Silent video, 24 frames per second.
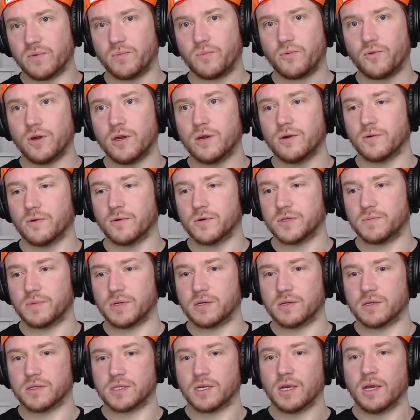pre-chorus,
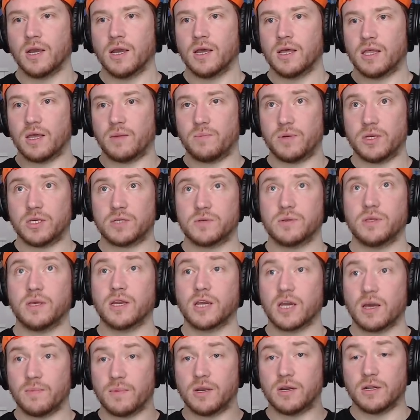because that piece where they
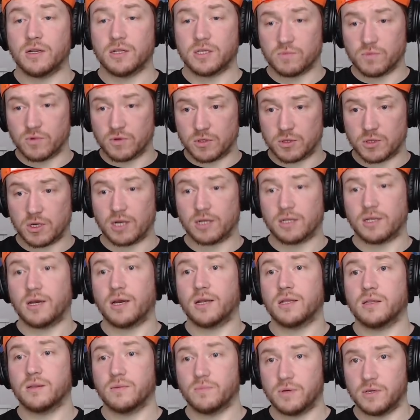come in and it's more dragged
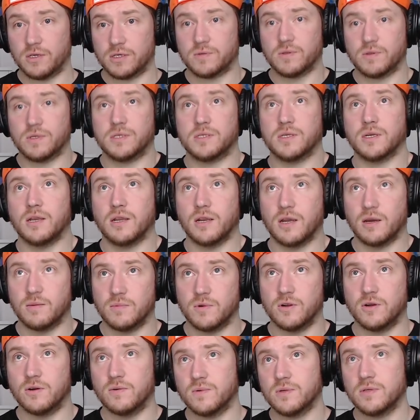out, the piece where he's singing I'm
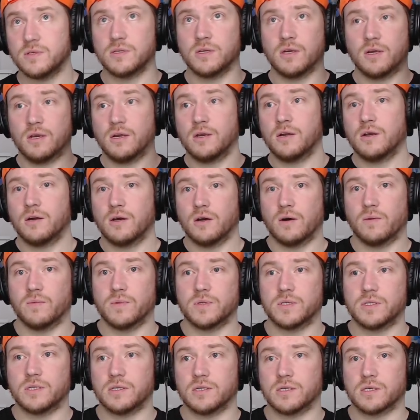Nervous,
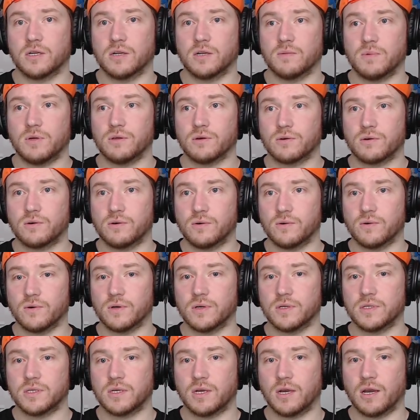obviously is going to be the
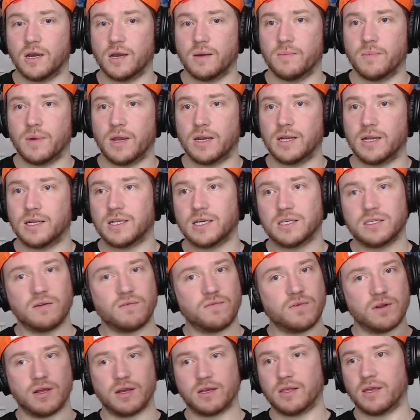chorus. And it doesn't
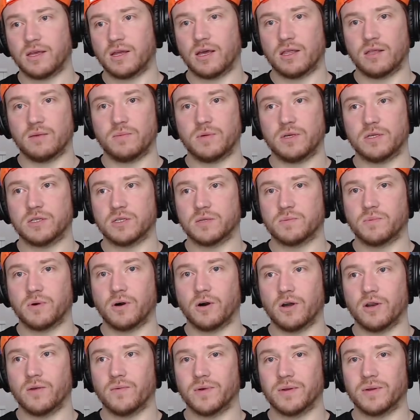feel like that other piece is
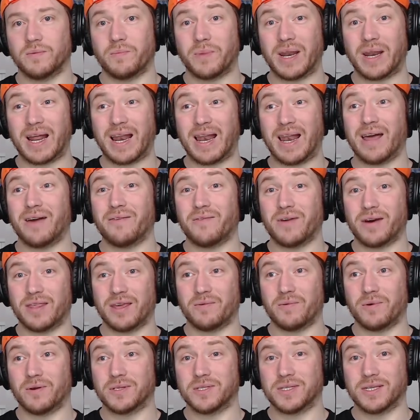part of it, but I love how
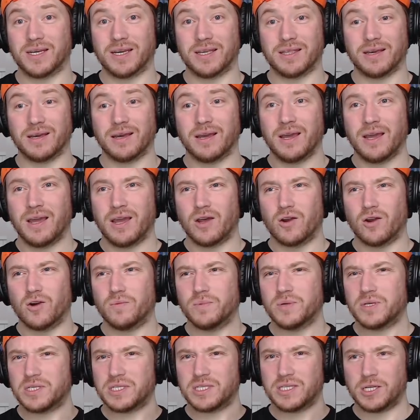they work together. It
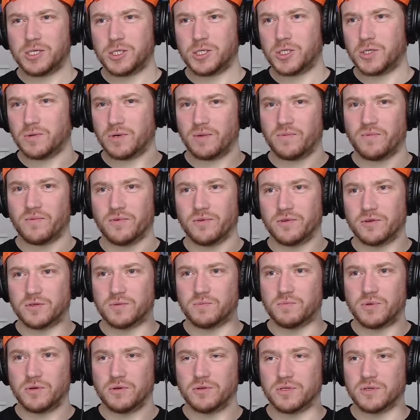almost sets you up for this
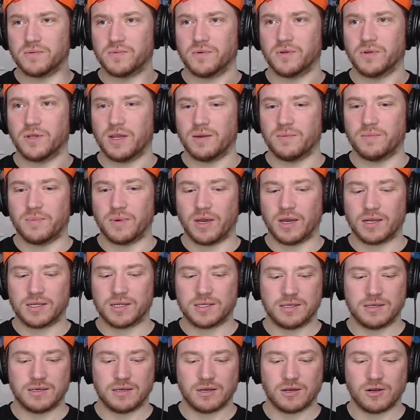beautiful
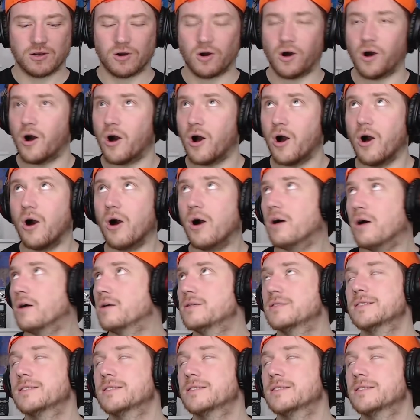impact. Oh,